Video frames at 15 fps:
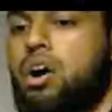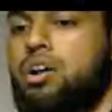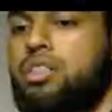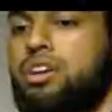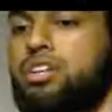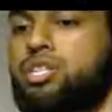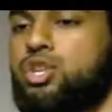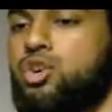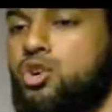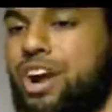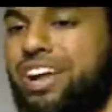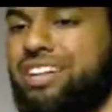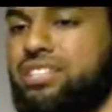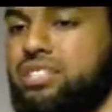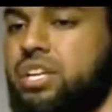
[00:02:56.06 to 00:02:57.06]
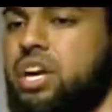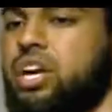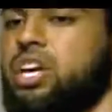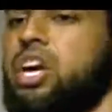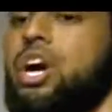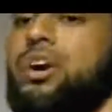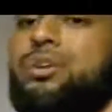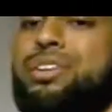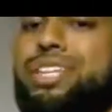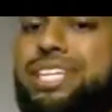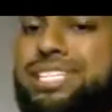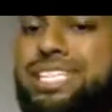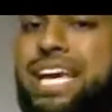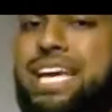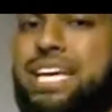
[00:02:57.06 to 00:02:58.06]
Are there trends that are
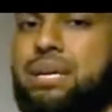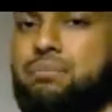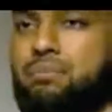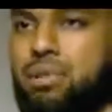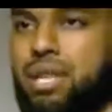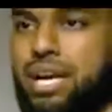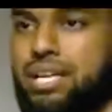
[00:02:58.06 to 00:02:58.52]
currently taking